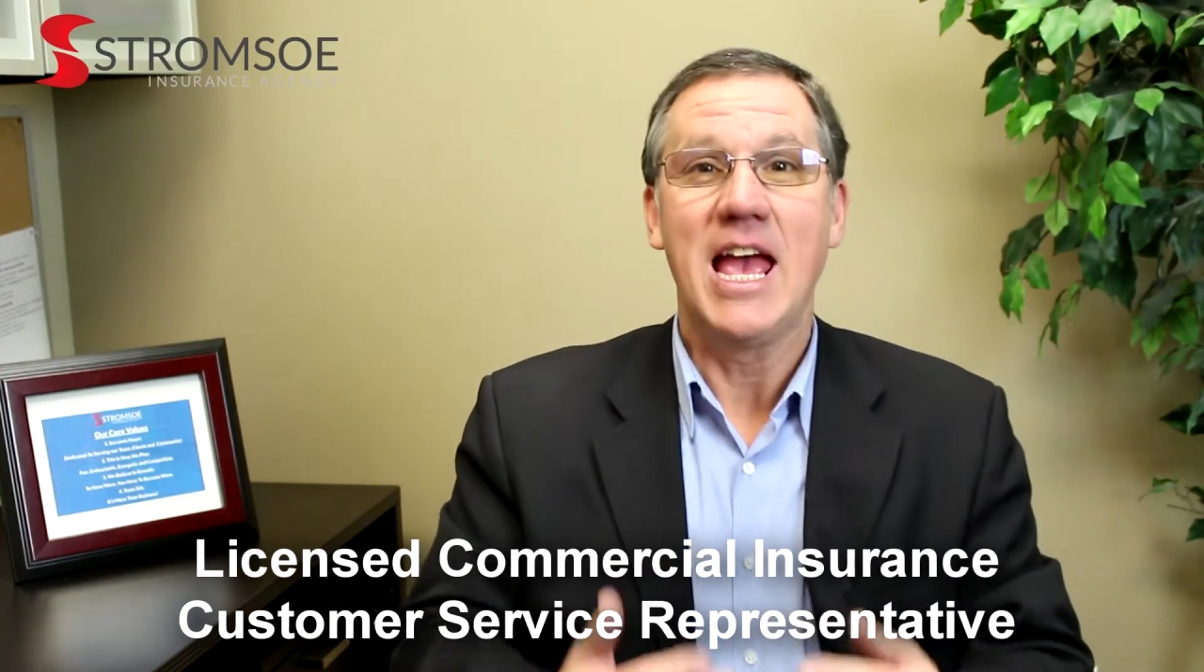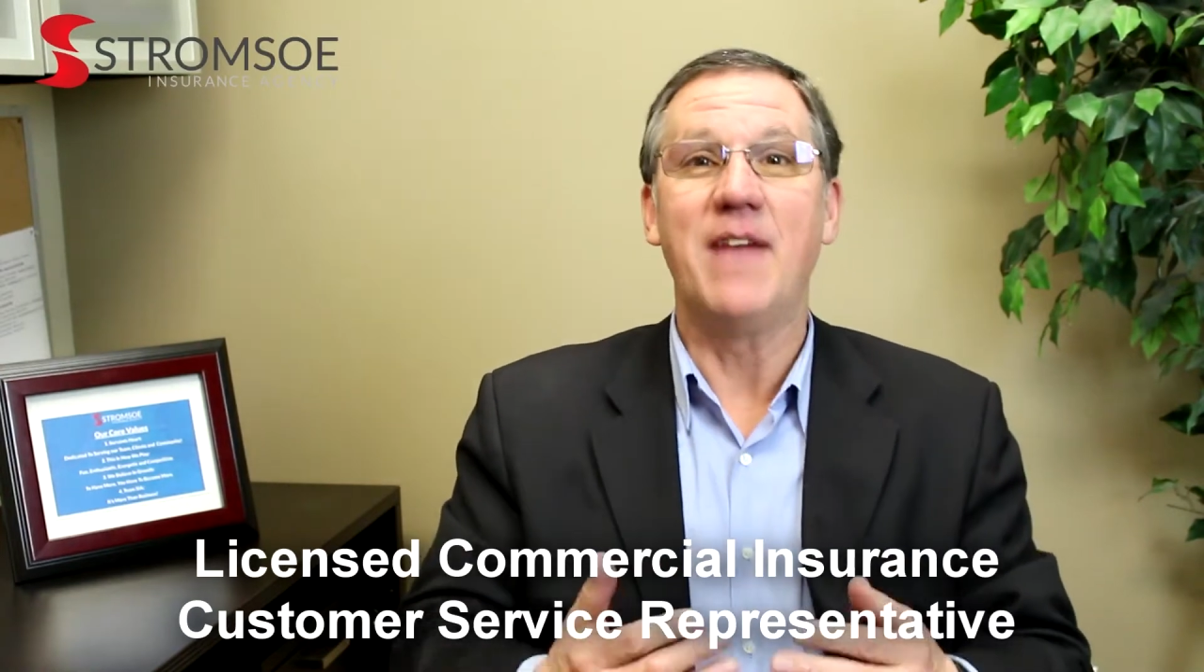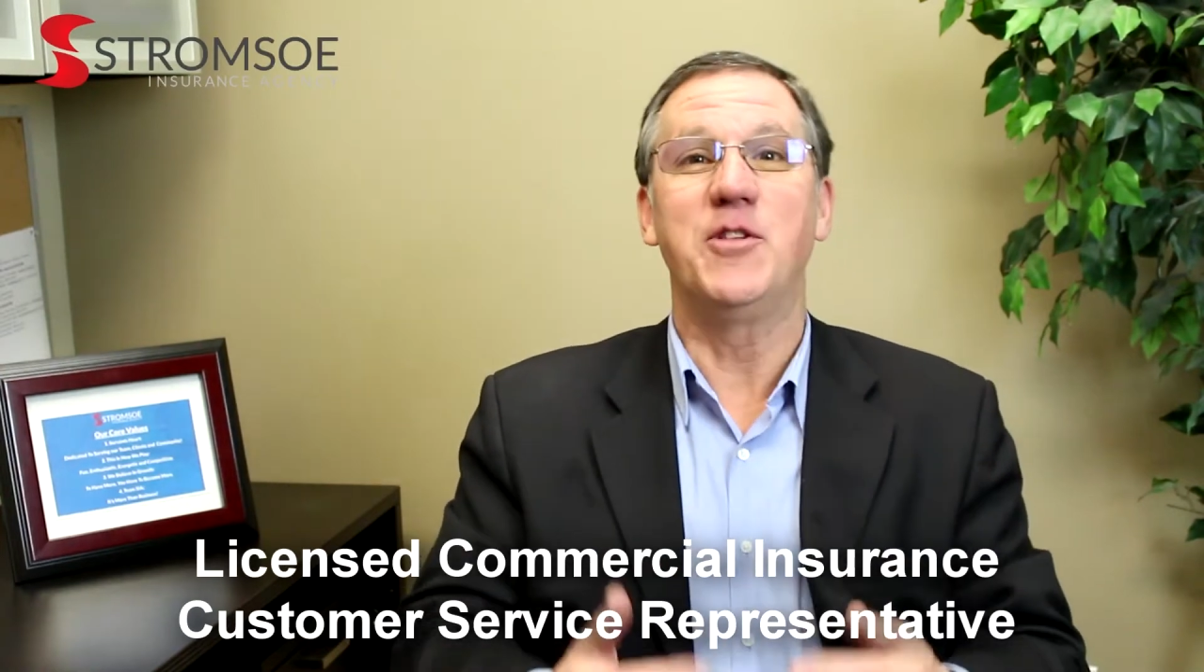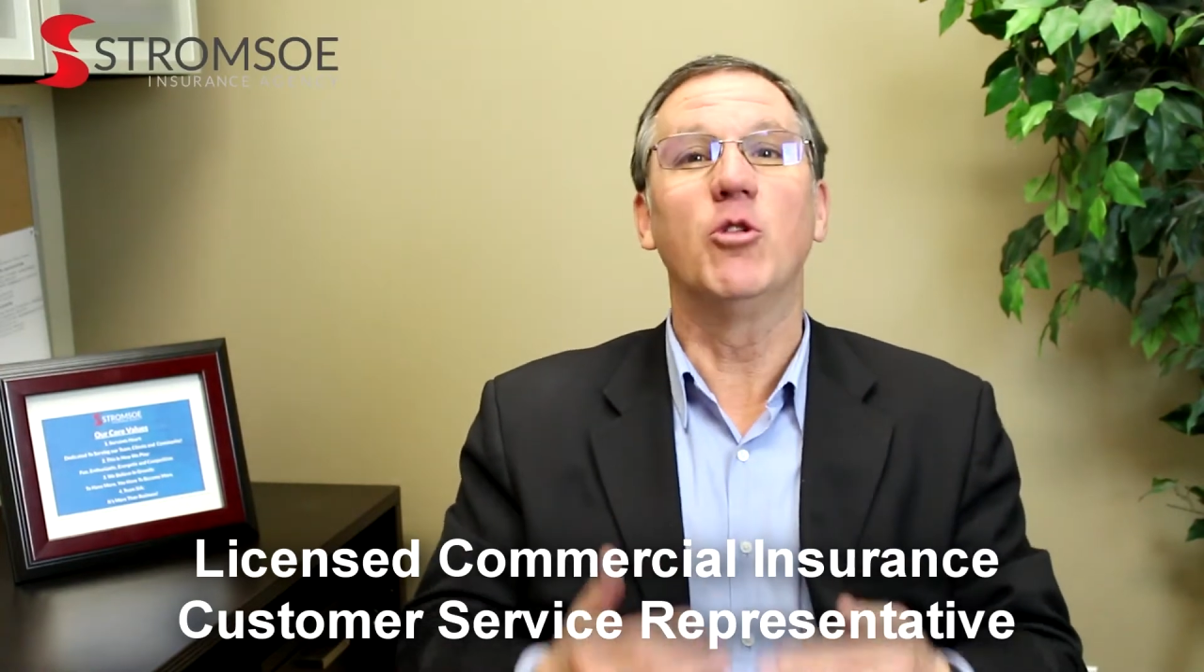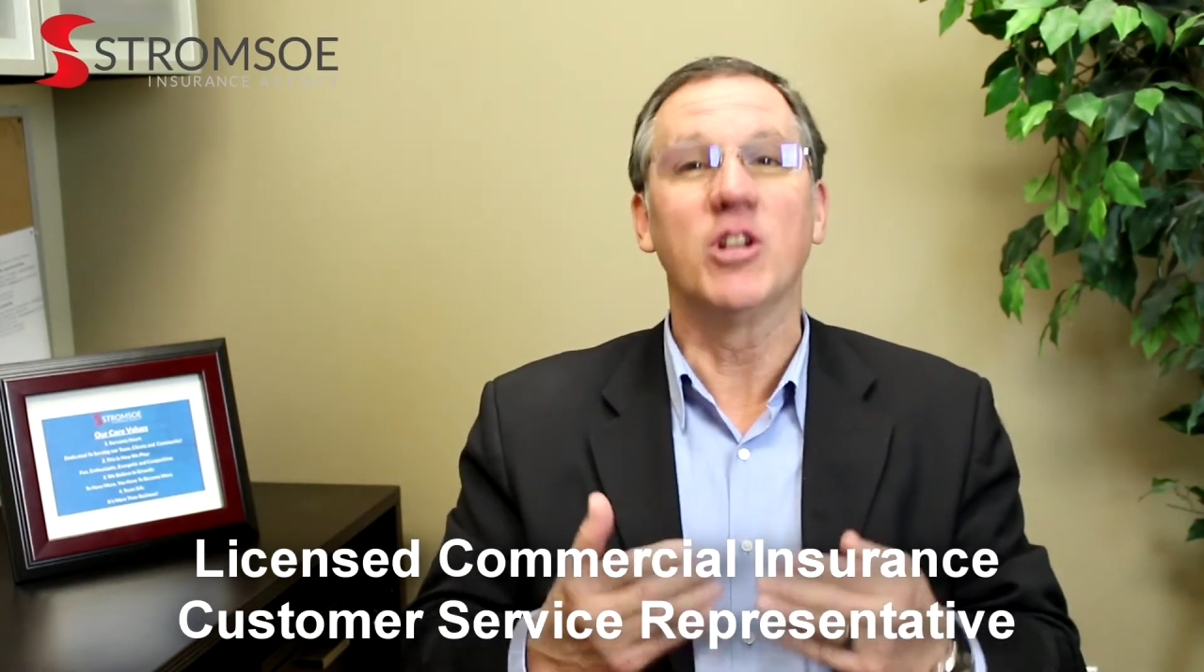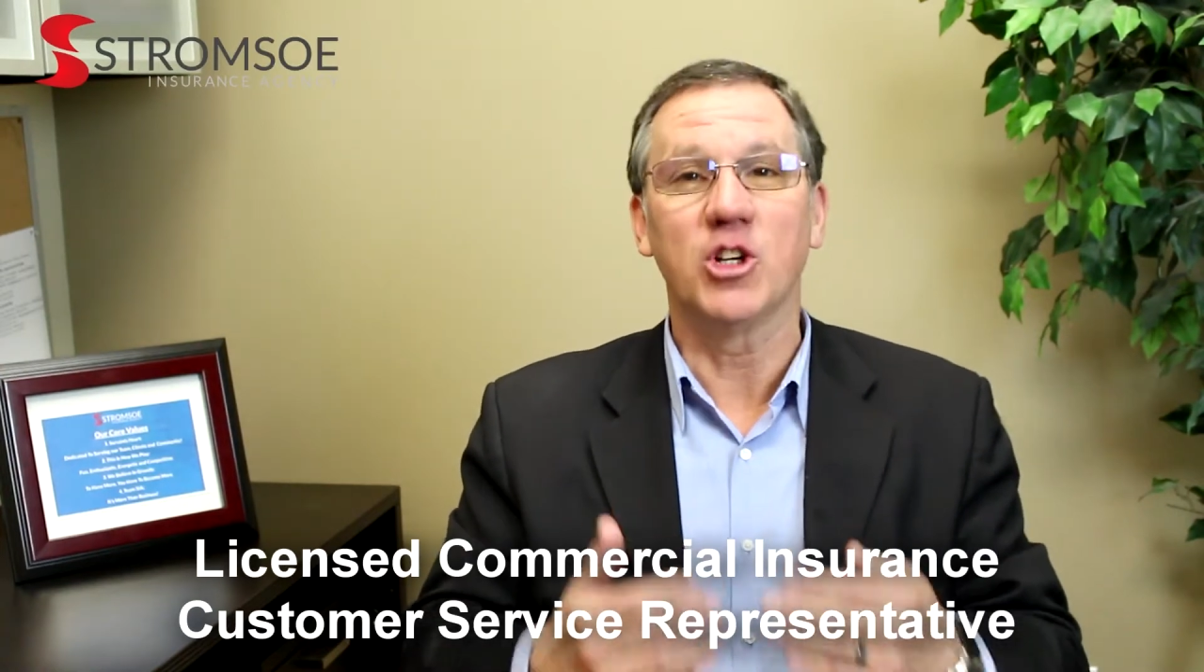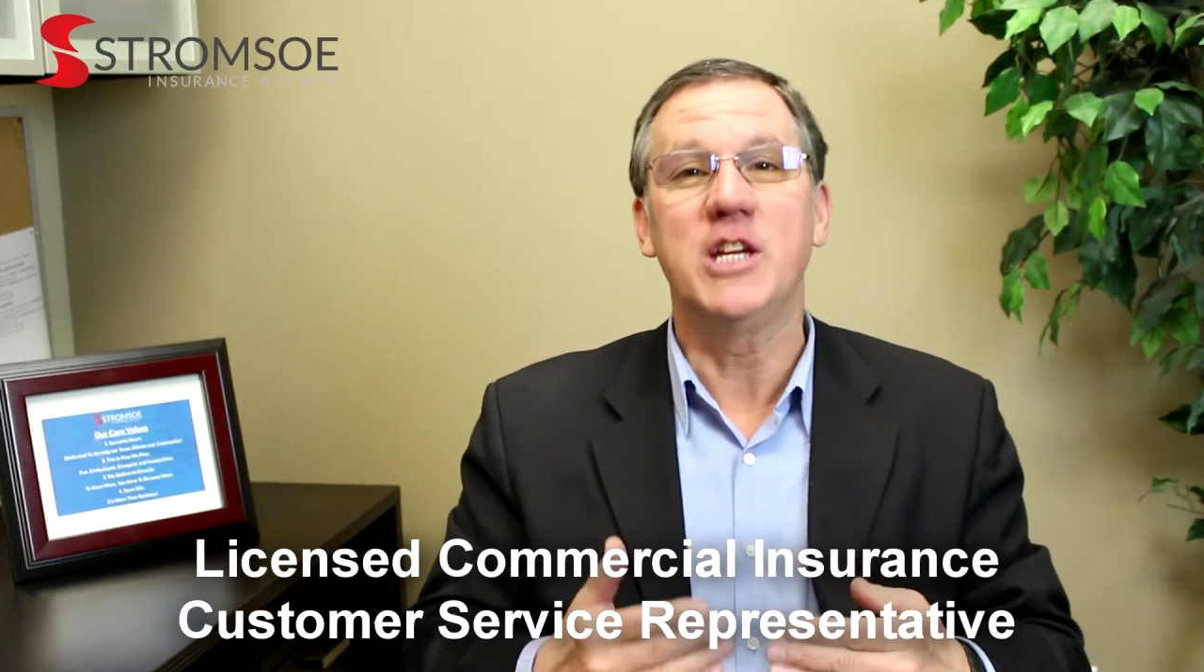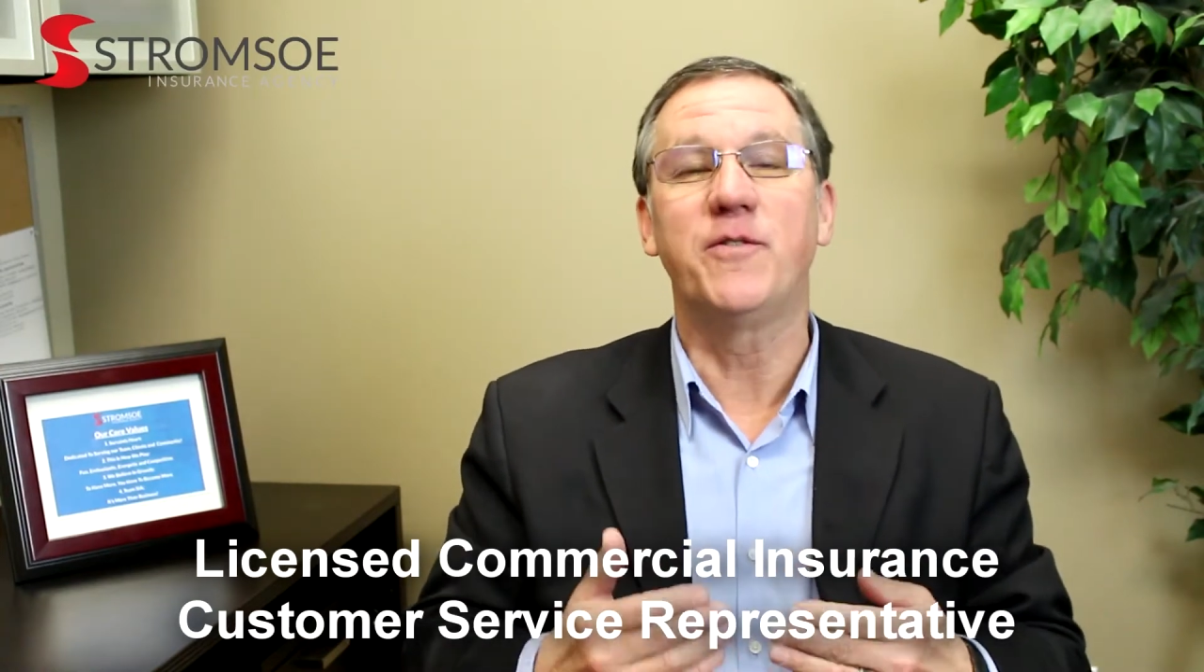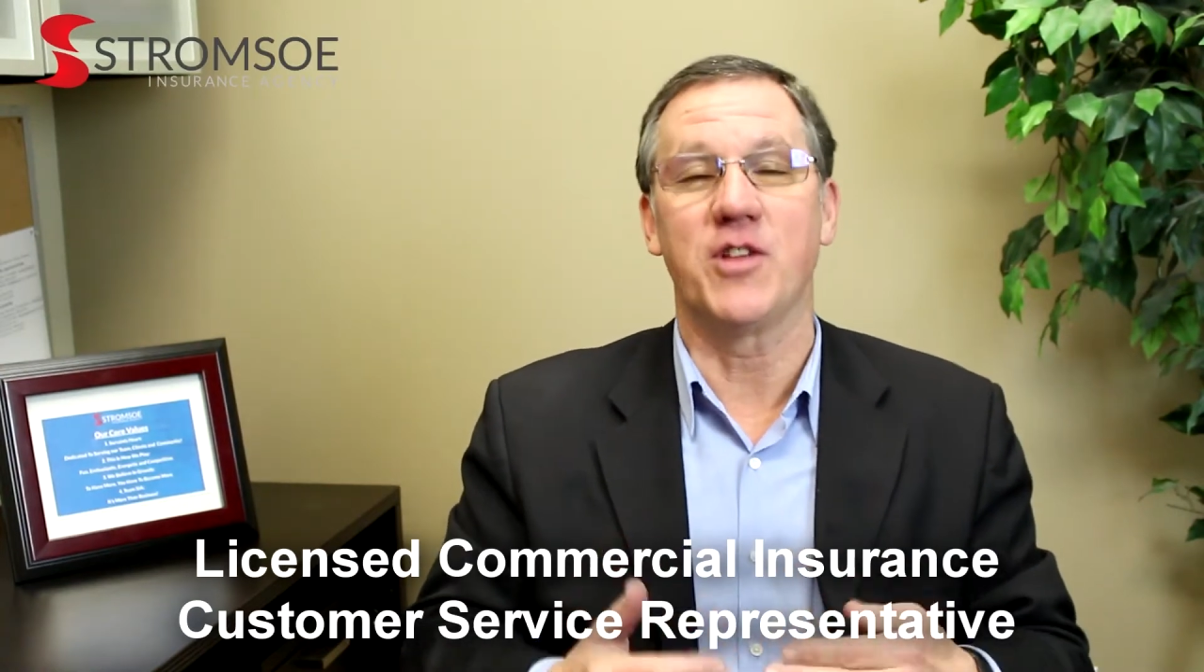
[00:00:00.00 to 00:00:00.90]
If you are looking